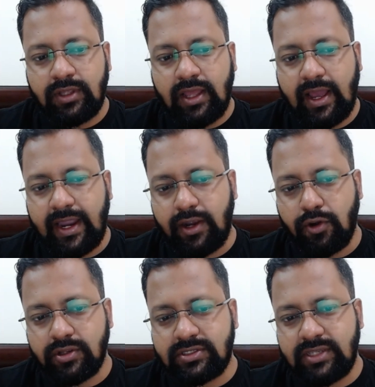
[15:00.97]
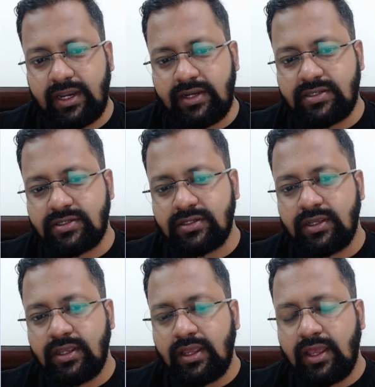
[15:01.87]
hydroxides,
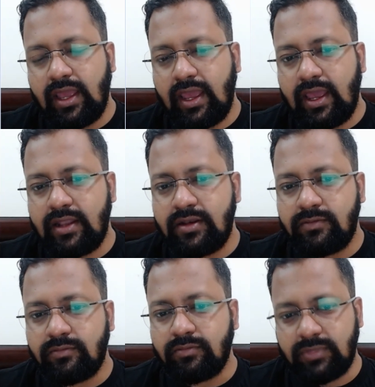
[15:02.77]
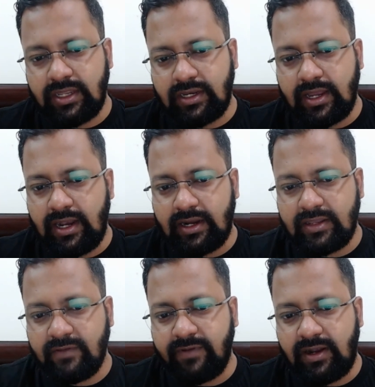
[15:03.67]
and then connect the
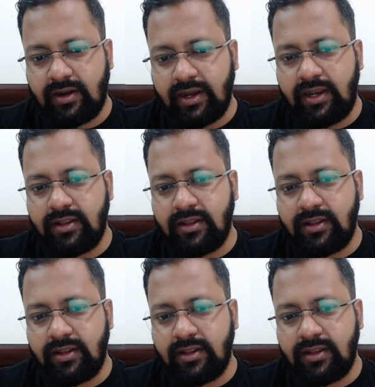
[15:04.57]
filtrate.